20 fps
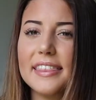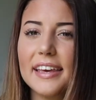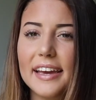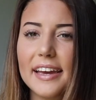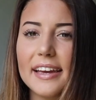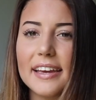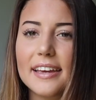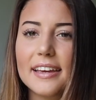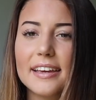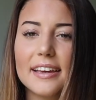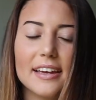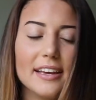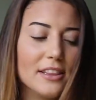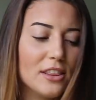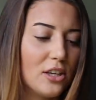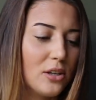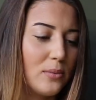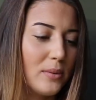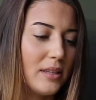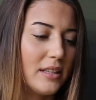thick, and
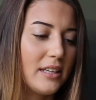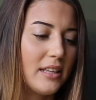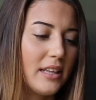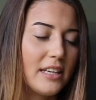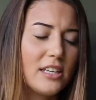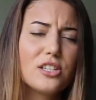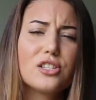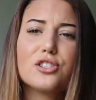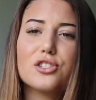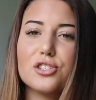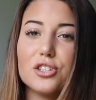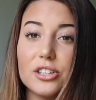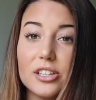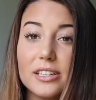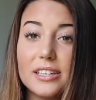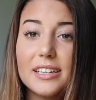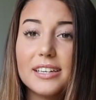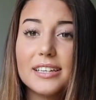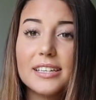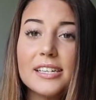they're really like
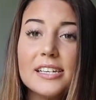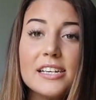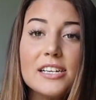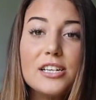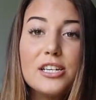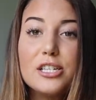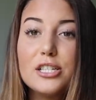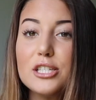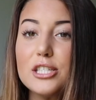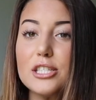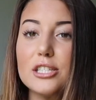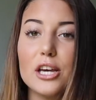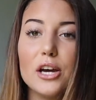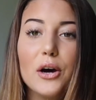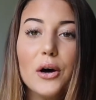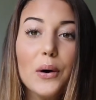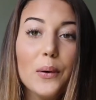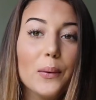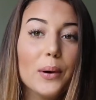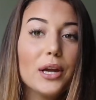sturdy,
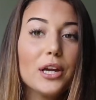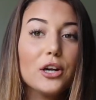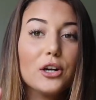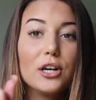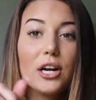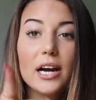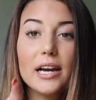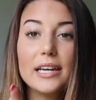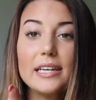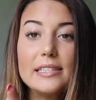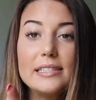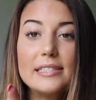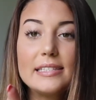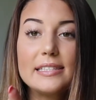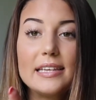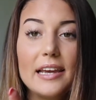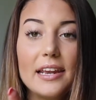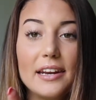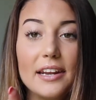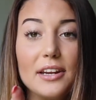so you're not getting
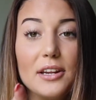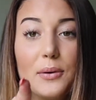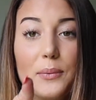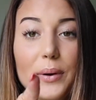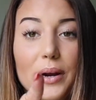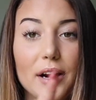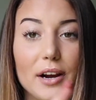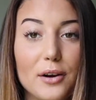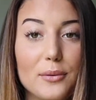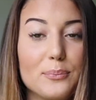sand anywhere.